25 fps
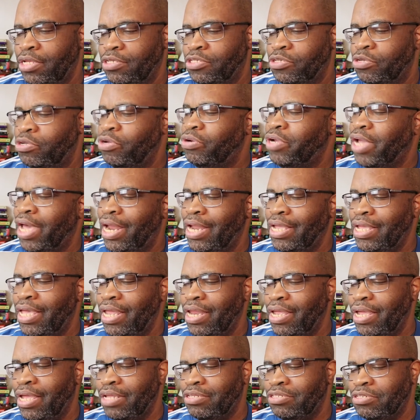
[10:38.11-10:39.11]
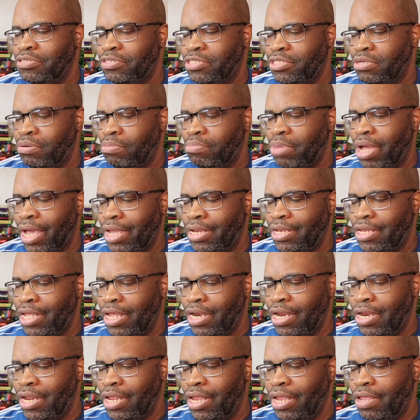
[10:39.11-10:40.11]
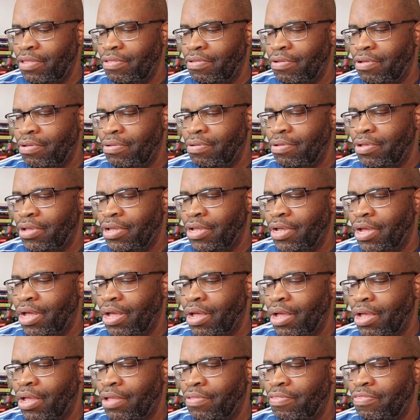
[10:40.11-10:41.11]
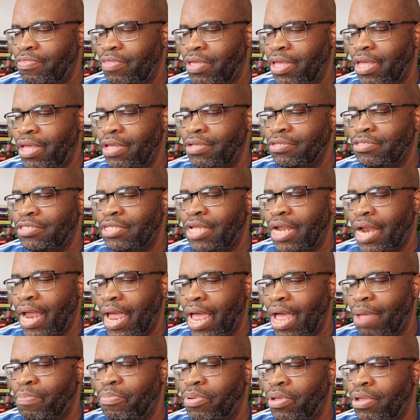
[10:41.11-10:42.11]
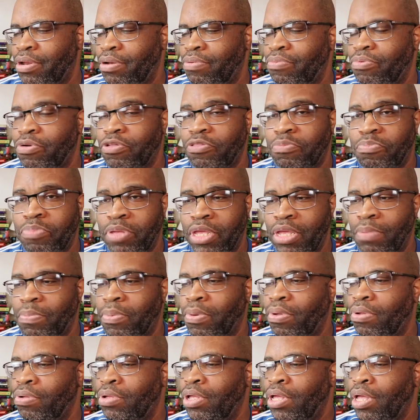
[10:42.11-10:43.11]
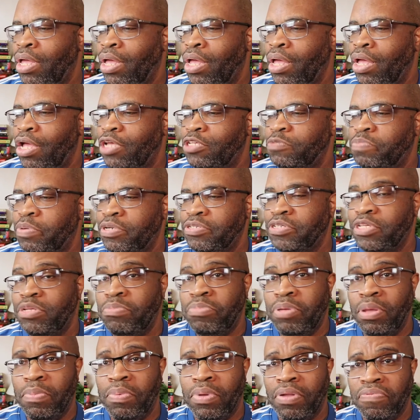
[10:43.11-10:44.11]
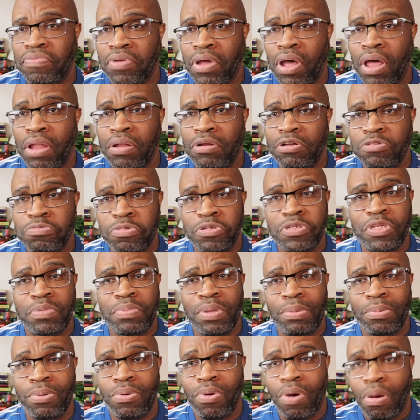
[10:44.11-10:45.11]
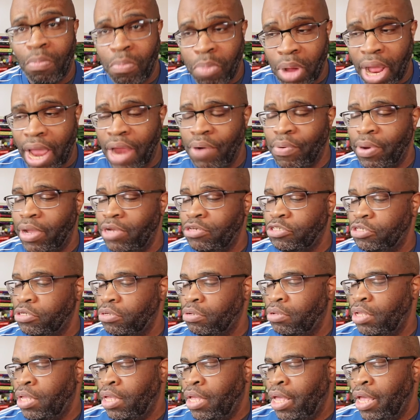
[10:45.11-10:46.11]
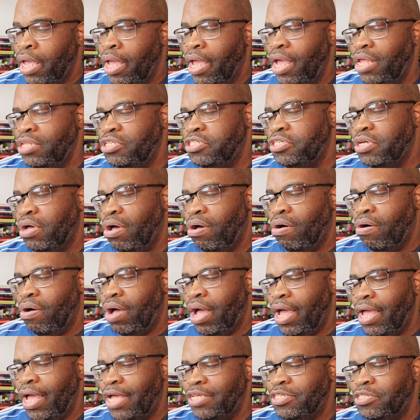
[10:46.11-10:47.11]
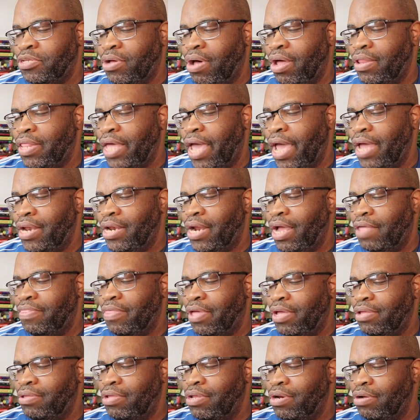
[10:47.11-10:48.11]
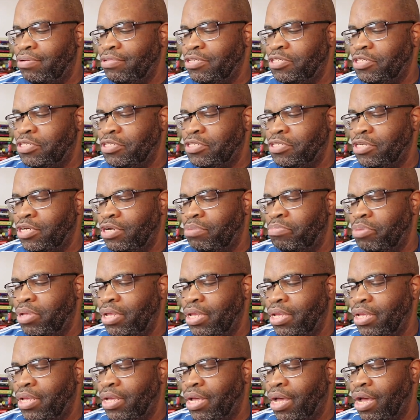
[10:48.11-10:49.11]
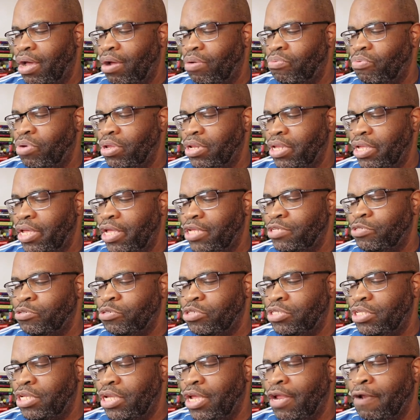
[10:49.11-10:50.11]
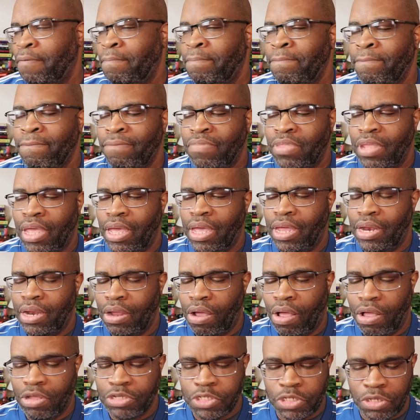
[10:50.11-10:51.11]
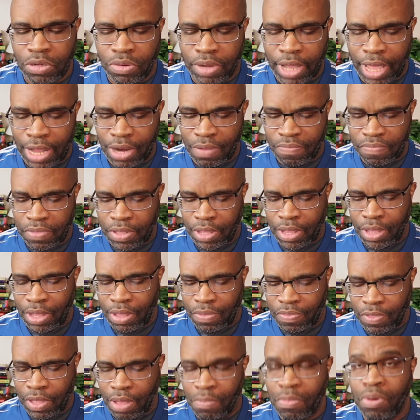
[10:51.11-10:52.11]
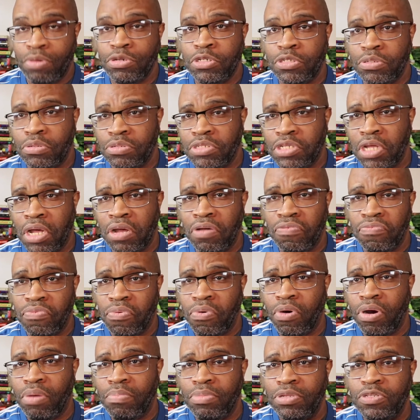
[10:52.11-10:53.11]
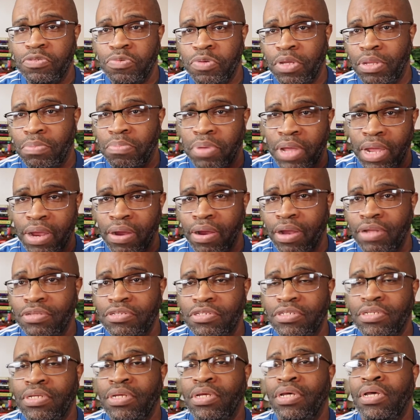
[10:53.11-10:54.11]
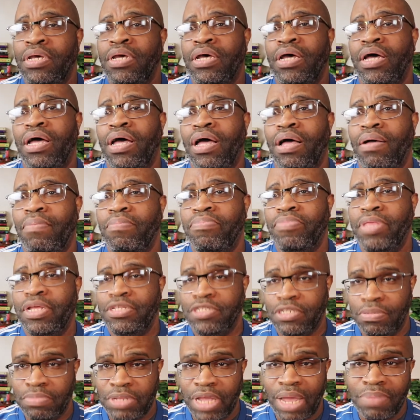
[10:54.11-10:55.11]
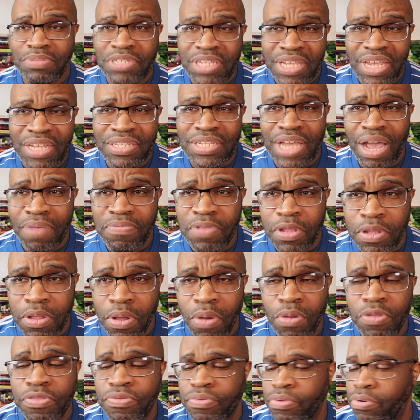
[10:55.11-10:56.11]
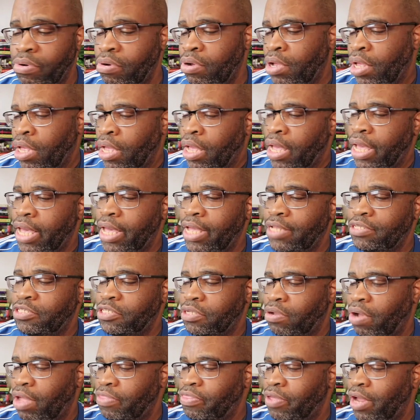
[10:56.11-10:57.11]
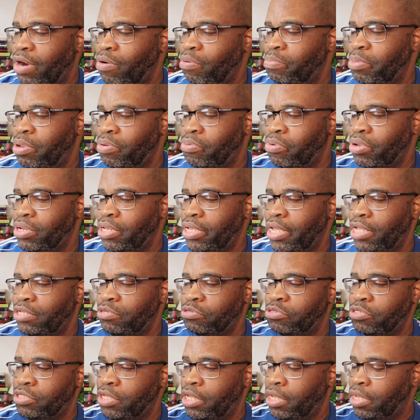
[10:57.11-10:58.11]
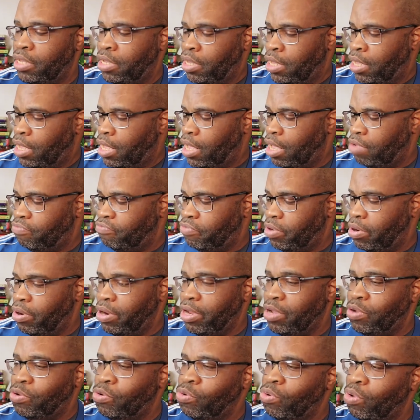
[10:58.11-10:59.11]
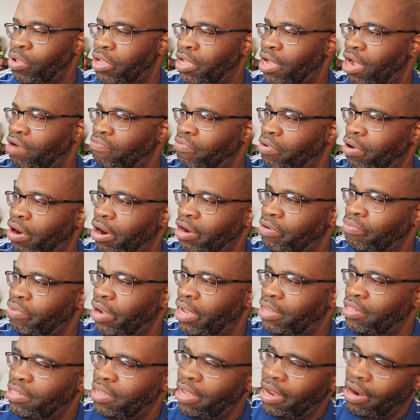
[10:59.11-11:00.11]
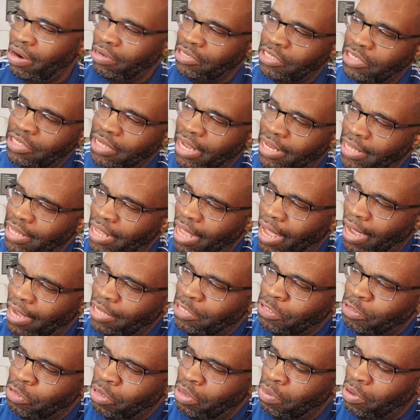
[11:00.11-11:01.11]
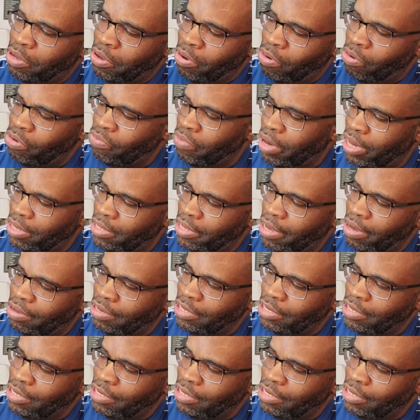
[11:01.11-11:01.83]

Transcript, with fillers: So you're kind of getting into some identity uh, things that happen with people, especially people of color, especially people who are biracial. And so I, I saw that and I thought, you know, this is going to be uh, really interesting. And also kind of the, the emotional tug of war between parents um, that sometimes kids have to go through. And so I thought it would be really interesting. Uh, very cool cover art right there. She's the ice cream cone right there.